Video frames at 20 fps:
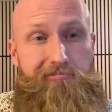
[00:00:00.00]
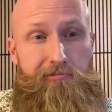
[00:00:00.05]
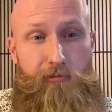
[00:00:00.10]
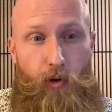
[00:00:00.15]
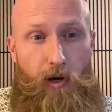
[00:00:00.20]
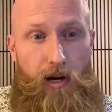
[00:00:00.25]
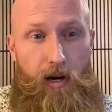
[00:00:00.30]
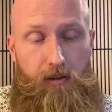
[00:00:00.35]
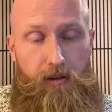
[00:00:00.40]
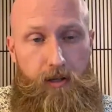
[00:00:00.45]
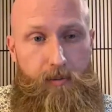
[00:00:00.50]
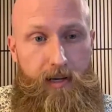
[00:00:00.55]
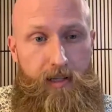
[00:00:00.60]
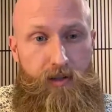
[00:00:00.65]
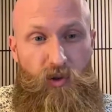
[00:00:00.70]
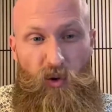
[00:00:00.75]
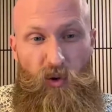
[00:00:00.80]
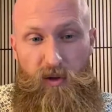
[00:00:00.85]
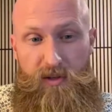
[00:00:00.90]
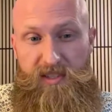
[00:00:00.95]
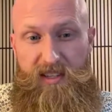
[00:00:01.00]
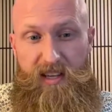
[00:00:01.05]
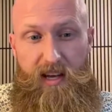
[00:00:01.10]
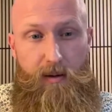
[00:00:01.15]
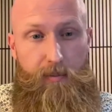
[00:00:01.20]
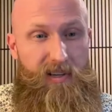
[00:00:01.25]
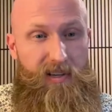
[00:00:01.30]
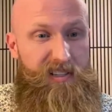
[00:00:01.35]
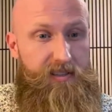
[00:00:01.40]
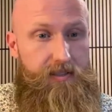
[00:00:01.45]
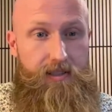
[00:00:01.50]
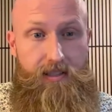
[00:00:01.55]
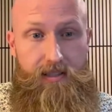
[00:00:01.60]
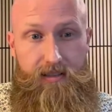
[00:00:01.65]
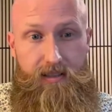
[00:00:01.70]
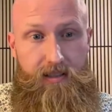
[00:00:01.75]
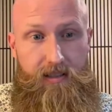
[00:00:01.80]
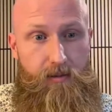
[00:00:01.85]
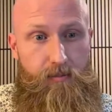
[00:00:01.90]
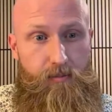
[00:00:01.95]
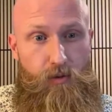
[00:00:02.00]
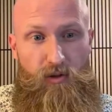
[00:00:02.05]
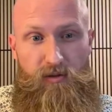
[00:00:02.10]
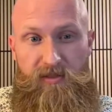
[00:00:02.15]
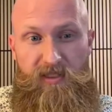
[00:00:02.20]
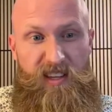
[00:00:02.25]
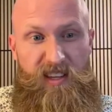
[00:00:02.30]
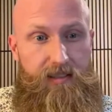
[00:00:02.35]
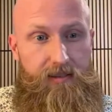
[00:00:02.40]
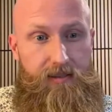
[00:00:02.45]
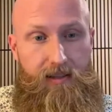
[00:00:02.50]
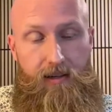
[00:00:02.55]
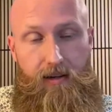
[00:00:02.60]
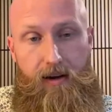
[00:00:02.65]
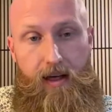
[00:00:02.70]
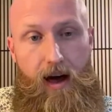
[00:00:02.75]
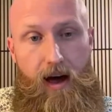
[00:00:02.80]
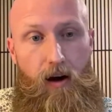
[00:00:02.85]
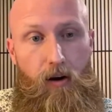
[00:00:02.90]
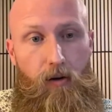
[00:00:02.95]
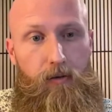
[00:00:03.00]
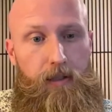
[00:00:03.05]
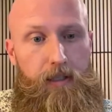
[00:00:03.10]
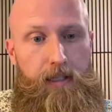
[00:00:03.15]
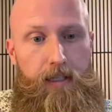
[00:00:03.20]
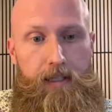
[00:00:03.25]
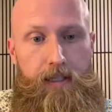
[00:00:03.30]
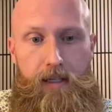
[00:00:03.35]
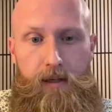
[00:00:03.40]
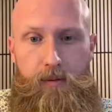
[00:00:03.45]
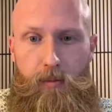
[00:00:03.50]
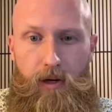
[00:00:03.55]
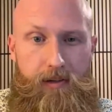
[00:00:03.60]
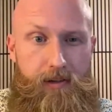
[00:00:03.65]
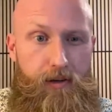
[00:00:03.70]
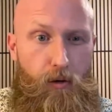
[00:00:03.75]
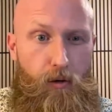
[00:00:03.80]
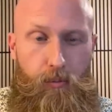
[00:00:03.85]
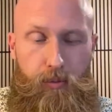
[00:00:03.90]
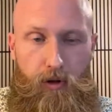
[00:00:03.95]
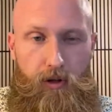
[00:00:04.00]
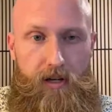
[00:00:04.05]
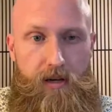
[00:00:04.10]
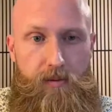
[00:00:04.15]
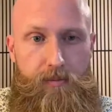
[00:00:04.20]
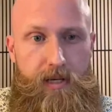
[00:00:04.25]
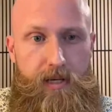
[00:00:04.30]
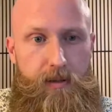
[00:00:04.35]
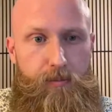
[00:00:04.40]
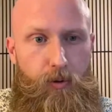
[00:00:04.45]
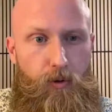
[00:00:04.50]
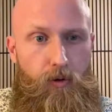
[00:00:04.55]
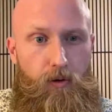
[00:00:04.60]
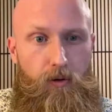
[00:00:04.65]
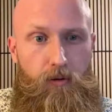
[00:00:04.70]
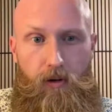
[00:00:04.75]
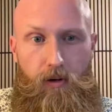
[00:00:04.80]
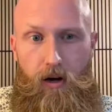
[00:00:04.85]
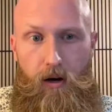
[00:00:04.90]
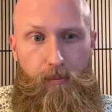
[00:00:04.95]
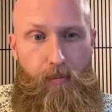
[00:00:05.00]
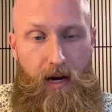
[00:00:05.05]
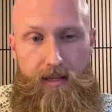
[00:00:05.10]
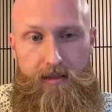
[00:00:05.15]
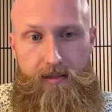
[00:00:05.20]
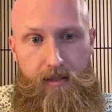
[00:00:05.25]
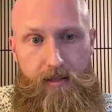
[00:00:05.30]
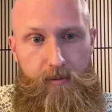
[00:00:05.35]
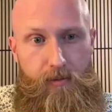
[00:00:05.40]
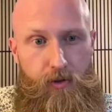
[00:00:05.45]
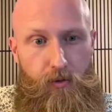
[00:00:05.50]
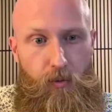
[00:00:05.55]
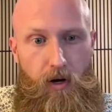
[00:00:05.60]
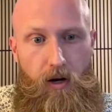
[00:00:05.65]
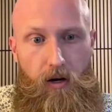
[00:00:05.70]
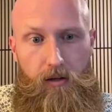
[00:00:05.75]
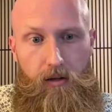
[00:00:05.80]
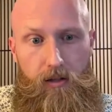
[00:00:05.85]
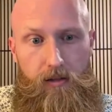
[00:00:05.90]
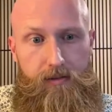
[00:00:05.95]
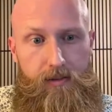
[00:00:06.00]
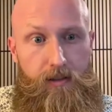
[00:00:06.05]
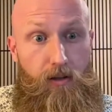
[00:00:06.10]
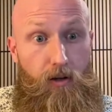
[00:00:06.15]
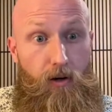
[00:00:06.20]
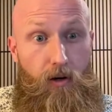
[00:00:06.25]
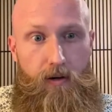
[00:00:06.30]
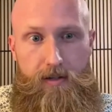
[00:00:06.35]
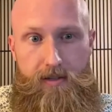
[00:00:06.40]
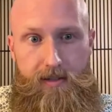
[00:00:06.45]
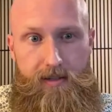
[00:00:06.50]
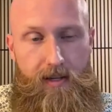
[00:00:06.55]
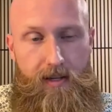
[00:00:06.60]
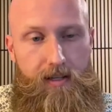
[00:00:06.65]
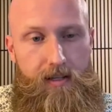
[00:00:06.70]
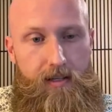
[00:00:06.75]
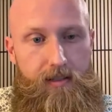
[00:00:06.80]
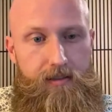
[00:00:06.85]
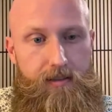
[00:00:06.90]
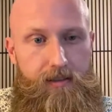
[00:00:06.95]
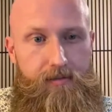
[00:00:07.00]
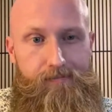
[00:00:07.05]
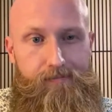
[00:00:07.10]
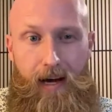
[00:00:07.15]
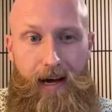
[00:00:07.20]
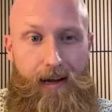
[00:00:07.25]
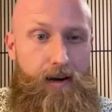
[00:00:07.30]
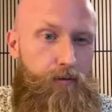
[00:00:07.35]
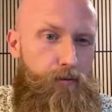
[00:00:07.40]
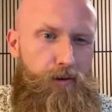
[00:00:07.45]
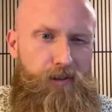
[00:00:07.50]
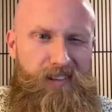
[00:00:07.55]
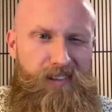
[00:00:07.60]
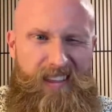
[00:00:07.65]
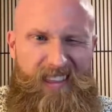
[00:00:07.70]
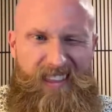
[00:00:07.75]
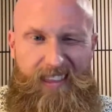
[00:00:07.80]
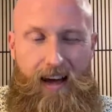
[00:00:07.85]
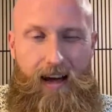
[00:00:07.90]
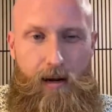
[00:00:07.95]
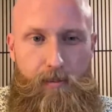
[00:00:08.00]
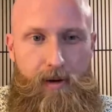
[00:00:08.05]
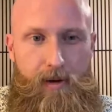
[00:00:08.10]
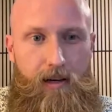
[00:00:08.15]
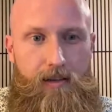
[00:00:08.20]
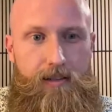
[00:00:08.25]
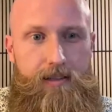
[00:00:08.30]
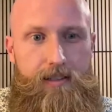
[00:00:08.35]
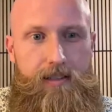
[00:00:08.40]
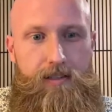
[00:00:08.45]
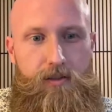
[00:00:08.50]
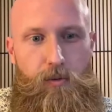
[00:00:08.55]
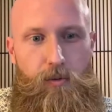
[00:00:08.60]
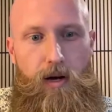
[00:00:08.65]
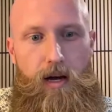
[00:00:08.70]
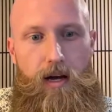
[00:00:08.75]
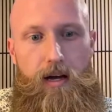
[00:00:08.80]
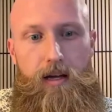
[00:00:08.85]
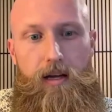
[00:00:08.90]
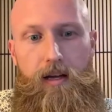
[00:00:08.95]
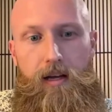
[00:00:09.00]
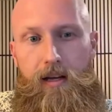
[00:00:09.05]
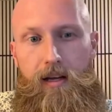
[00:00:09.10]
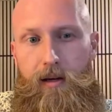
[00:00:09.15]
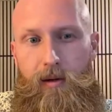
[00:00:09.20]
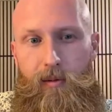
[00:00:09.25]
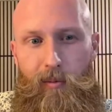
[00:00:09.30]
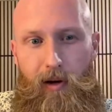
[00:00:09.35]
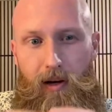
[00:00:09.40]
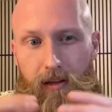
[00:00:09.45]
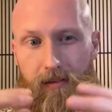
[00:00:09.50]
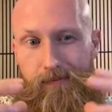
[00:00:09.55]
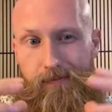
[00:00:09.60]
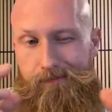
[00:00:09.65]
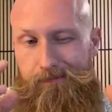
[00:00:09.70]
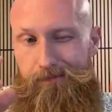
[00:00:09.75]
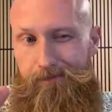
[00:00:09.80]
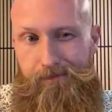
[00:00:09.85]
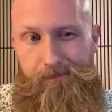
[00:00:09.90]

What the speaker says: directly to my doorstep, and it's easy to move things in and out. But, plenty of people on my team as well live in large cities, and I never really thought about it this way, but